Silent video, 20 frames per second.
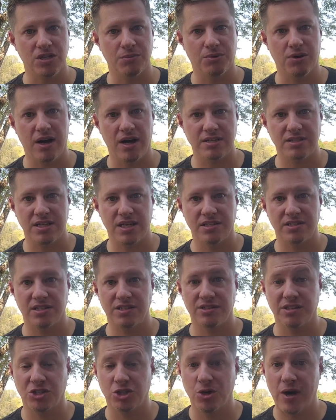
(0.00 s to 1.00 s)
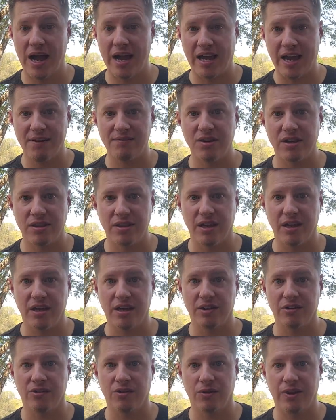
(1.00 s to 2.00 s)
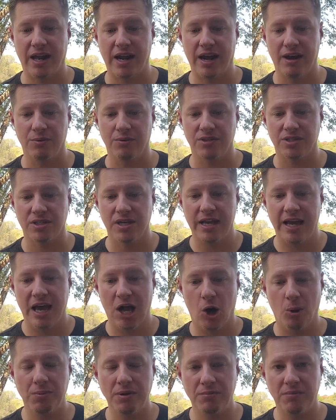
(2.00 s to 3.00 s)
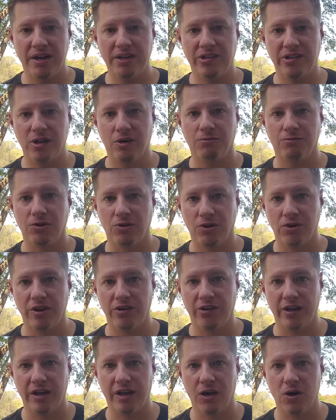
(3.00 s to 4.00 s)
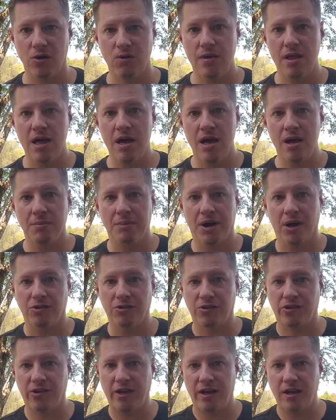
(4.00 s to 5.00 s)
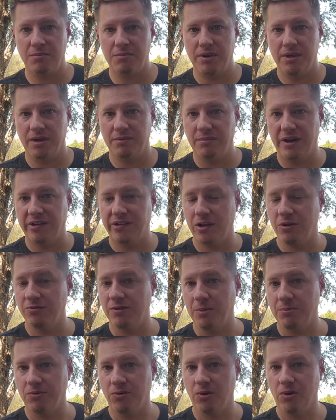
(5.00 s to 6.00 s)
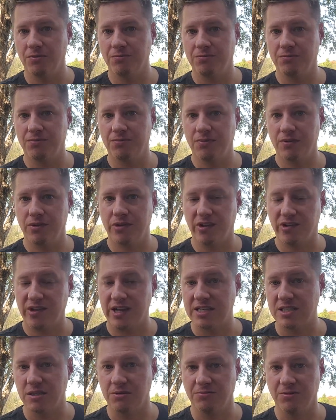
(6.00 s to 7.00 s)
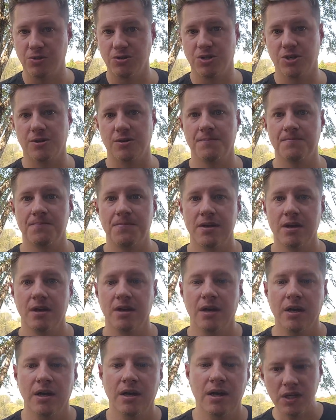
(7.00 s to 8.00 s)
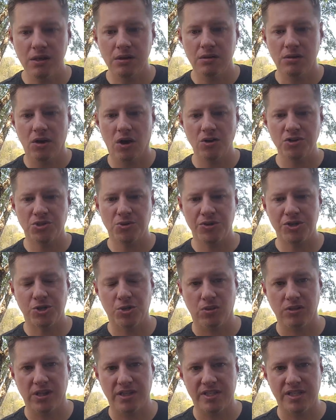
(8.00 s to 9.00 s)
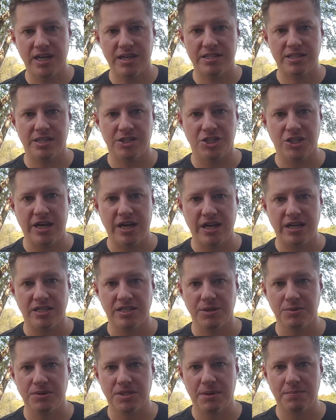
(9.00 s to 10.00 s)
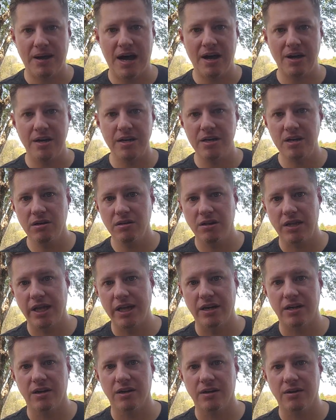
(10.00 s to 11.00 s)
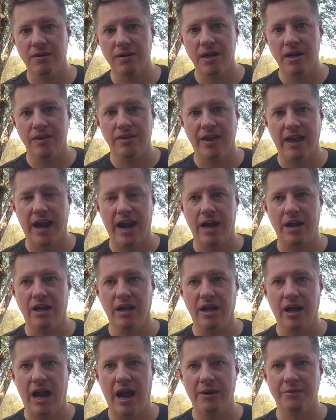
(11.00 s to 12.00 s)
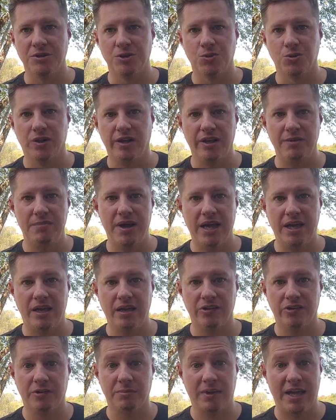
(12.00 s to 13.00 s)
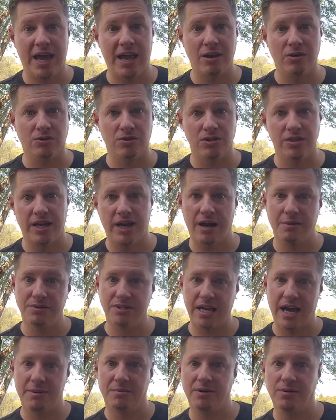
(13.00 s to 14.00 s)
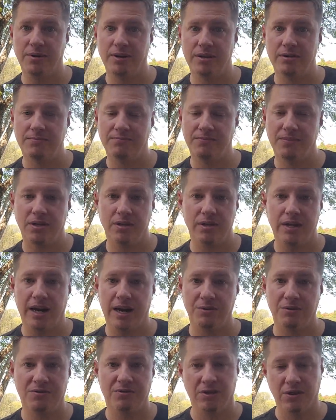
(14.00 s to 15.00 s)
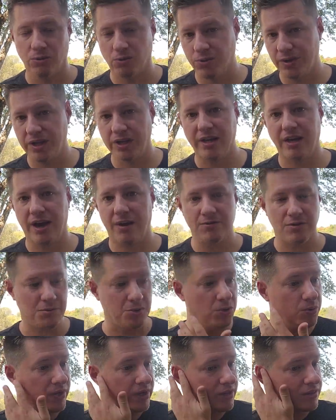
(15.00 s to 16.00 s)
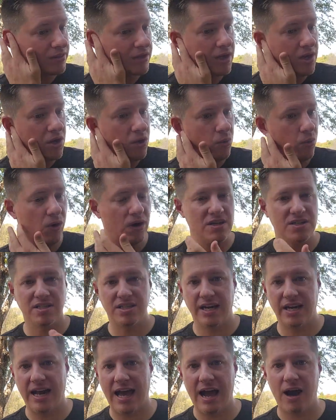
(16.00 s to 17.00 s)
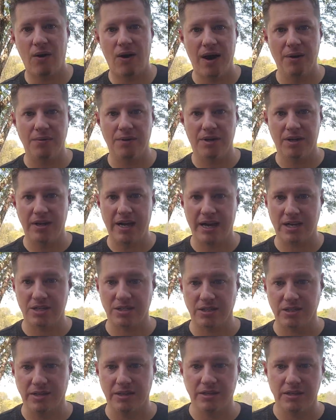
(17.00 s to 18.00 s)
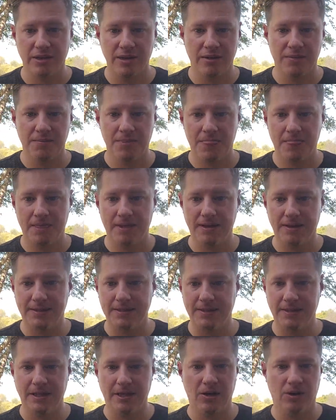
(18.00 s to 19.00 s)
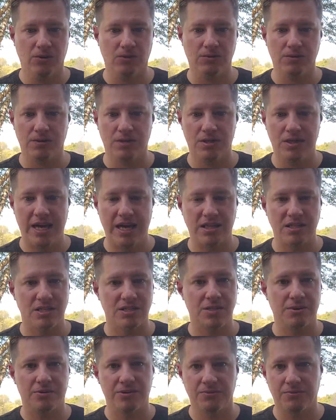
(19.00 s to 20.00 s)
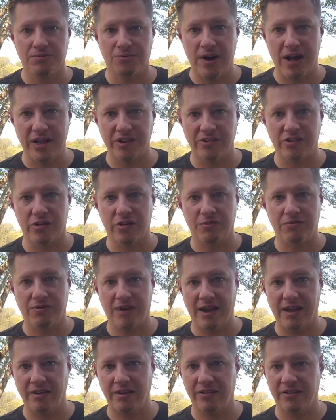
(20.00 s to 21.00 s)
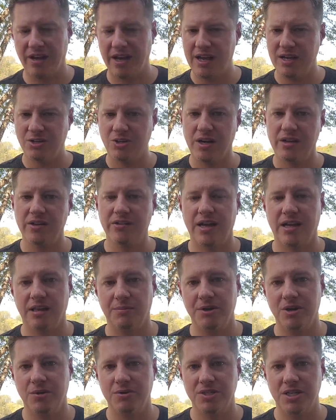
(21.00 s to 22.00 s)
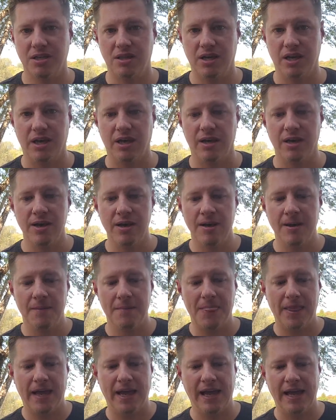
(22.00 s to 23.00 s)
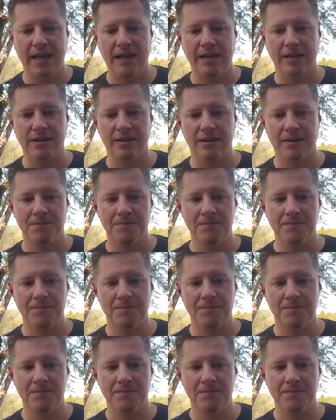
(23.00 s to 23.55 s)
and processes to track everything so that I was helping myself learn as I go, but also setting me, myself up for success in the future. Long story short, let's cut to the chase. It was about a year later that I, I was really making some candles that I was happy with and I was feeling really comfortable with. Ones that now I could actually you know, take to some, some friends and some family and say, hey, try these out. Let me know what you think. And